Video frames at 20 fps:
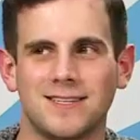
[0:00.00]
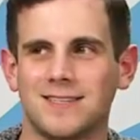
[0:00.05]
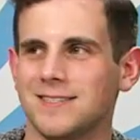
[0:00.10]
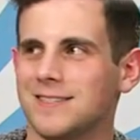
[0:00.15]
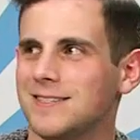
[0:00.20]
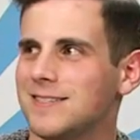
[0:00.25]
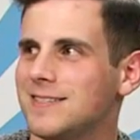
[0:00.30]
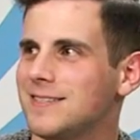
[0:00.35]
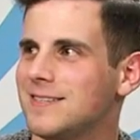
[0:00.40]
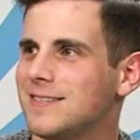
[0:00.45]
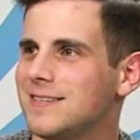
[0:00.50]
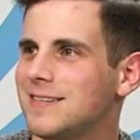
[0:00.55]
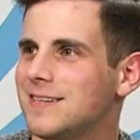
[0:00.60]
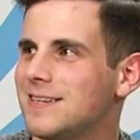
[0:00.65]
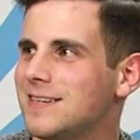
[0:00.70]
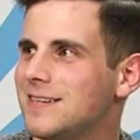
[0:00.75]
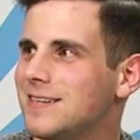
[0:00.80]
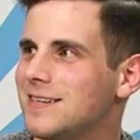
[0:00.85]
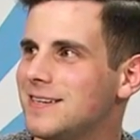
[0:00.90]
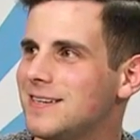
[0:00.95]

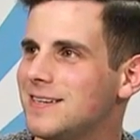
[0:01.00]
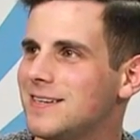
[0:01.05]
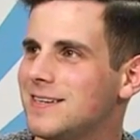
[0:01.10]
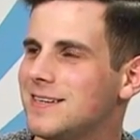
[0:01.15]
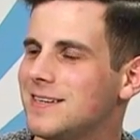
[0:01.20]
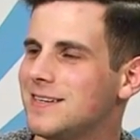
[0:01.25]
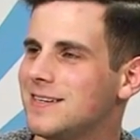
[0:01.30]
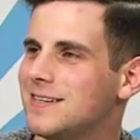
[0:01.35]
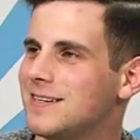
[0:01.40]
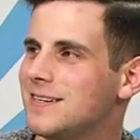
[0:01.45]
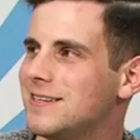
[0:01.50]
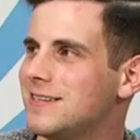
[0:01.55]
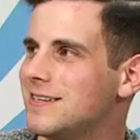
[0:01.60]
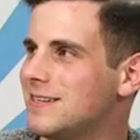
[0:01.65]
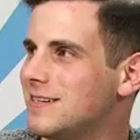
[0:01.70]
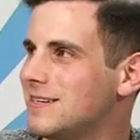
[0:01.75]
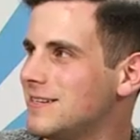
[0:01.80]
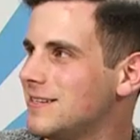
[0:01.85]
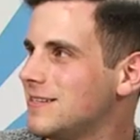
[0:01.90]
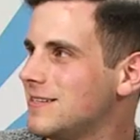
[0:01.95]

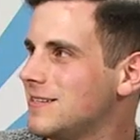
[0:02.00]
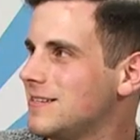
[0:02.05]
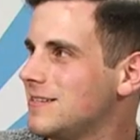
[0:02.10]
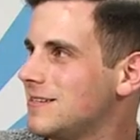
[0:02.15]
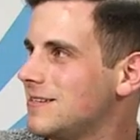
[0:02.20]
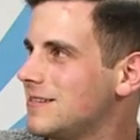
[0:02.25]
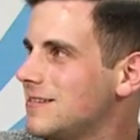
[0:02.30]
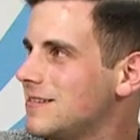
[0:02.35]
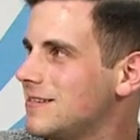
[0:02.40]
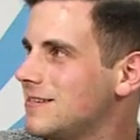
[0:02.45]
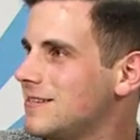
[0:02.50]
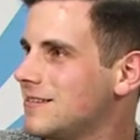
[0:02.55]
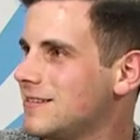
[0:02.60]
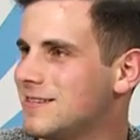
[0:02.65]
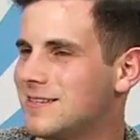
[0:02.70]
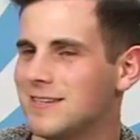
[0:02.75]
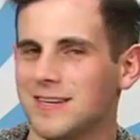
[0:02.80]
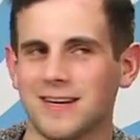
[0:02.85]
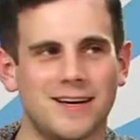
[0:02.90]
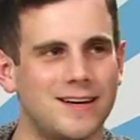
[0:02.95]

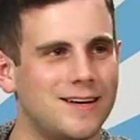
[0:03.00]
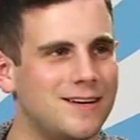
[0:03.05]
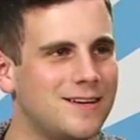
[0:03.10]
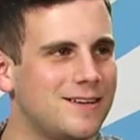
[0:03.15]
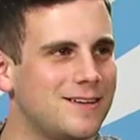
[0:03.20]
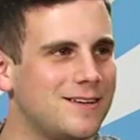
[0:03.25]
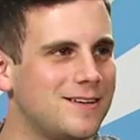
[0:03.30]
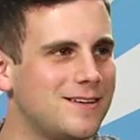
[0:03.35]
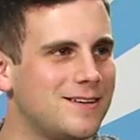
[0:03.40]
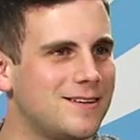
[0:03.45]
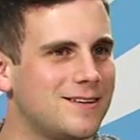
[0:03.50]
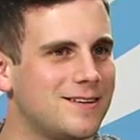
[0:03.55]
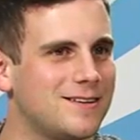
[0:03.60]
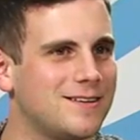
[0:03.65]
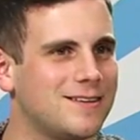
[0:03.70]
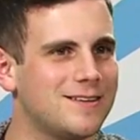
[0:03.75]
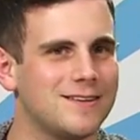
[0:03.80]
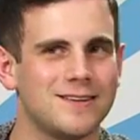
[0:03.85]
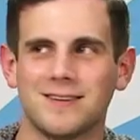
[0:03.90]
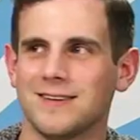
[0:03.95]

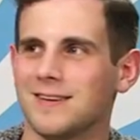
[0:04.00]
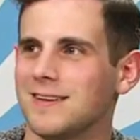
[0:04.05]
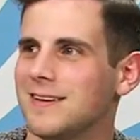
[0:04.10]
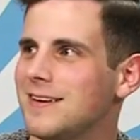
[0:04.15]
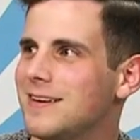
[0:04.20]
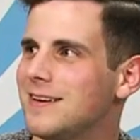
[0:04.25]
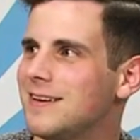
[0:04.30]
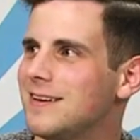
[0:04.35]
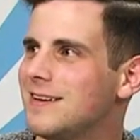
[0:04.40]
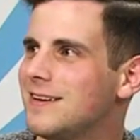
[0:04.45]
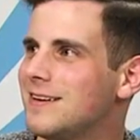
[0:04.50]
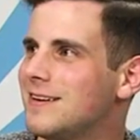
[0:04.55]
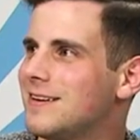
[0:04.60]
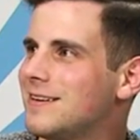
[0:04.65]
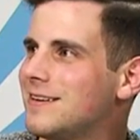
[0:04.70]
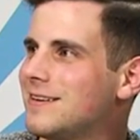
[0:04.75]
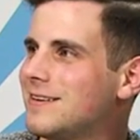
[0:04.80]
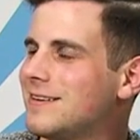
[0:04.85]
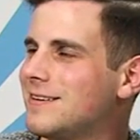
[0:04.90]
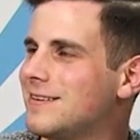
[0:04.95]

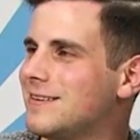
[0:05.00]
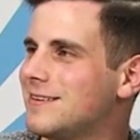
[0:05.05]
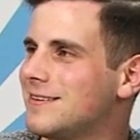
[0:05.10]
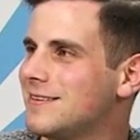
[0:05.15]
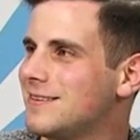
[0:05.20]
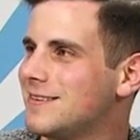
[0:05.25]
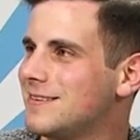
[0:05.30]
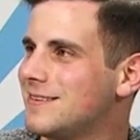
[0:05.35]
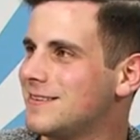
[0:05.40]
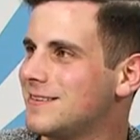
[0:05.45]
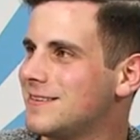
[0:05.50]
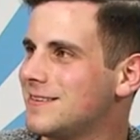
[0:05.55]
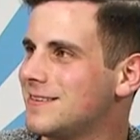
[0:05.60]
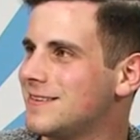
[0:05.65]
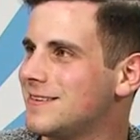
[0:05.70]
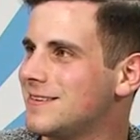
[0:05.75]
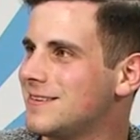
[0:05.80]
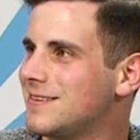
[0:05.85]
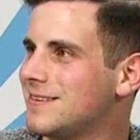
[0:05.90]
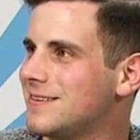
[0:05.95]

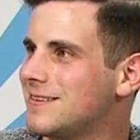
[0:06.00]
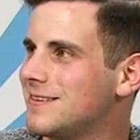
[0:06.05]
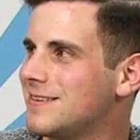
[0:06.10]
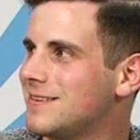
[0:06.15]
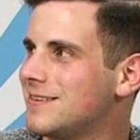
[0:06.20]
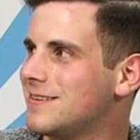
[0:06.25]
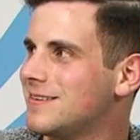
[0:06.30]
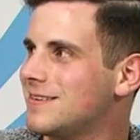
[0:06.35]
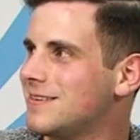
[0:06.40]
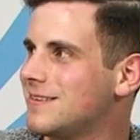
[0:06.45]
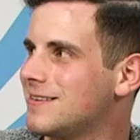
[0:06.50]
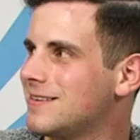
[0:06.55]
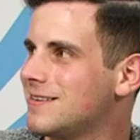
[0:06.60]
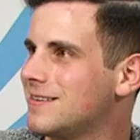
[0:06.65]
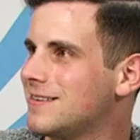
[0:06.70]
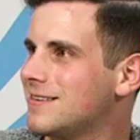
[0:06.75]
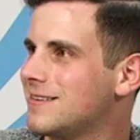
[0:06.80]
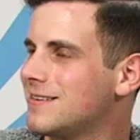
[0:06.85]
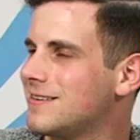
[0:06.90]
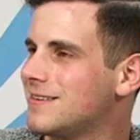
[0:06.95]

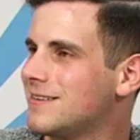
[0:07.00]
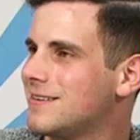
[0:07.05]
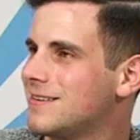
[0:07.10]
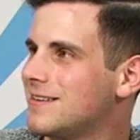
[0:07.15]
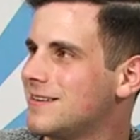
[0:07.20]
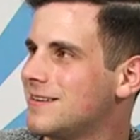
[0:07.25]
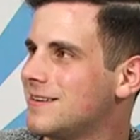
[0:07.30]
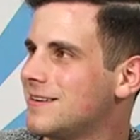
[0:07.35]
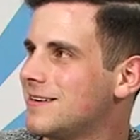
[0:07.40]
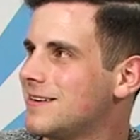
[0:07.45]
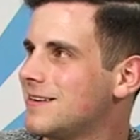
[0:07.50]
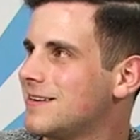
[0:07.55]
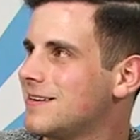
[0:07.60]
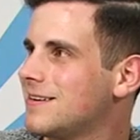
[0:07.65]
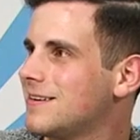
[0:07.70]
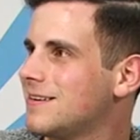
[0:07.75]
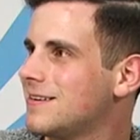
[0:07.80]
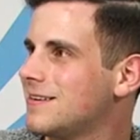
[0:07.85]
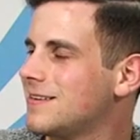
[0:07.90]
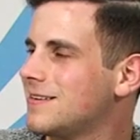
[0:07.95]

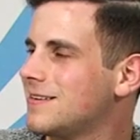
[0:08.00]
No words are spoken by the person on screen.